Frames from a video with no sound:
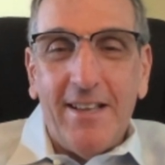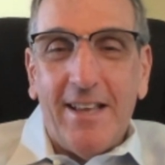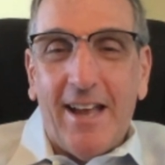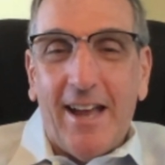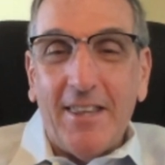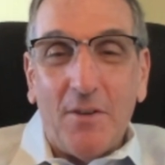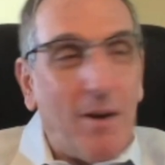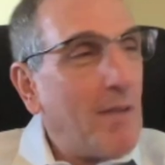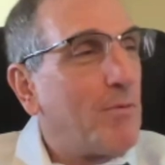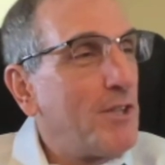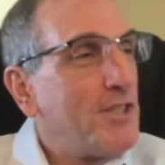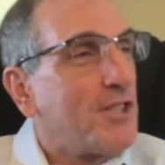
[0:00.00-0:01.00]
and the
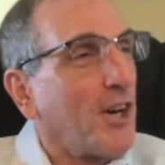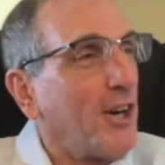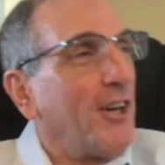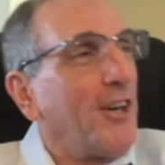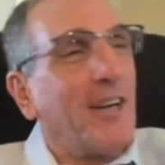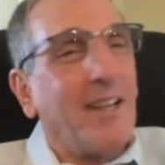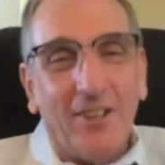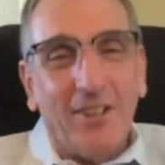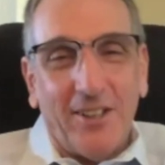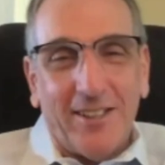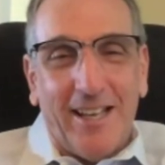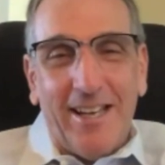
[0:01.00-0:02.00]
ref would turn and
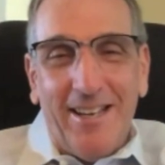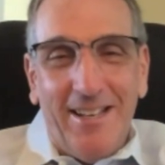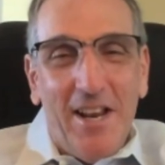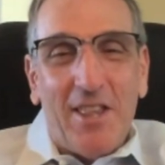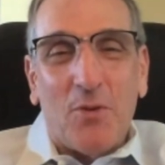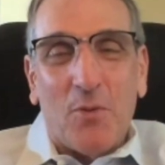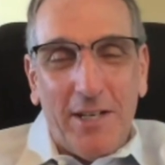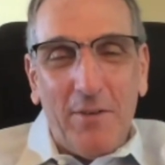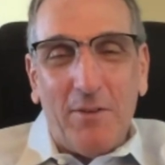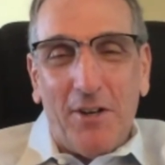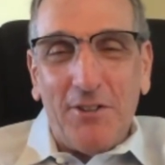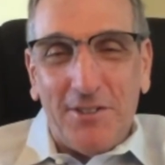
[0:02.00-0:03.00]
look like
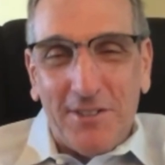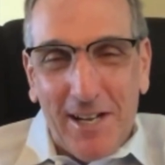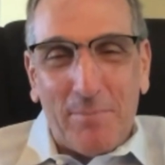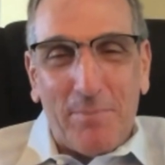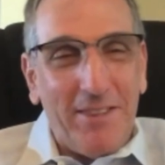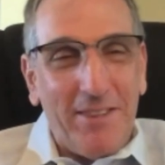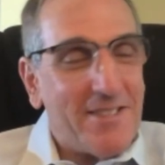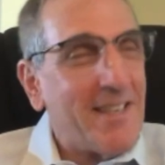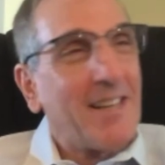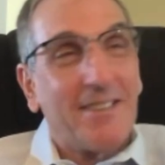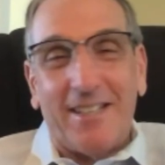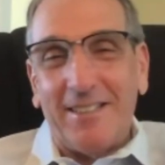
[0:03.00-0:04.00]
20 rows up in the
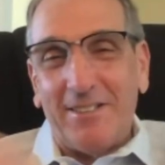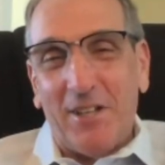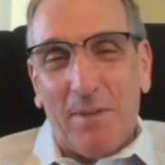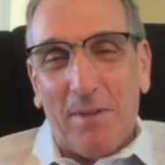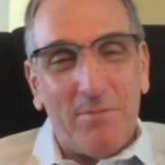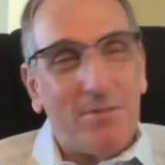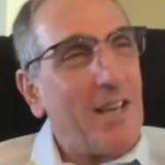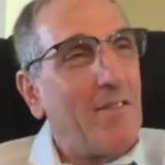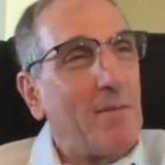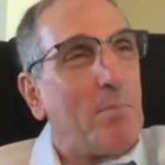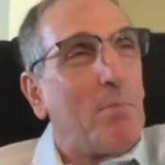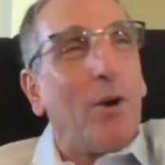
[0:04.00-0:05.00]
section because he's all by
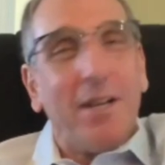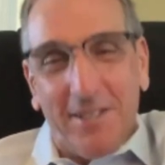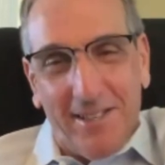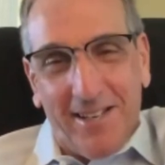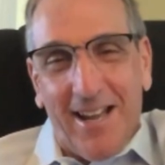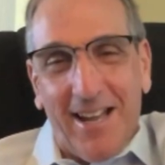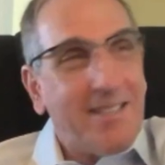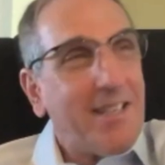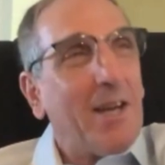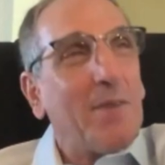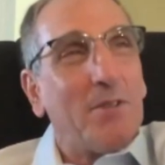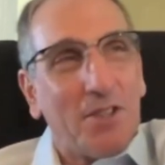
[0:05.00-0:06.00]
himself and point to the guy and
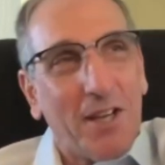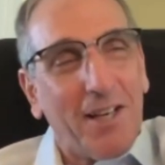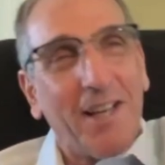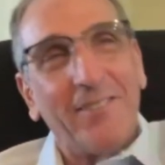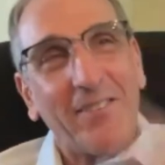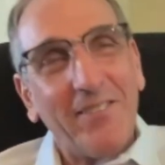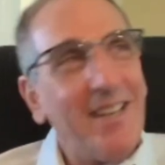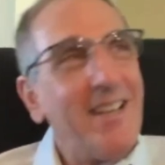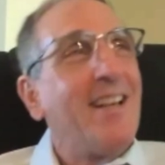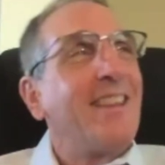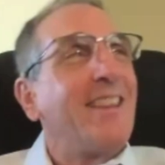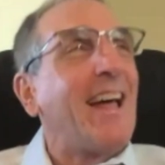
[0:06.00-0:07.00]
tell him to shut up. I mean,
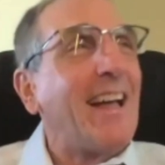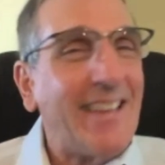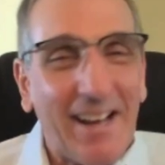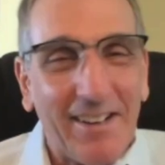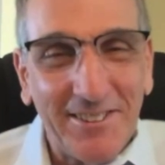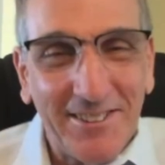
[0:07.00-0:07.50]
that was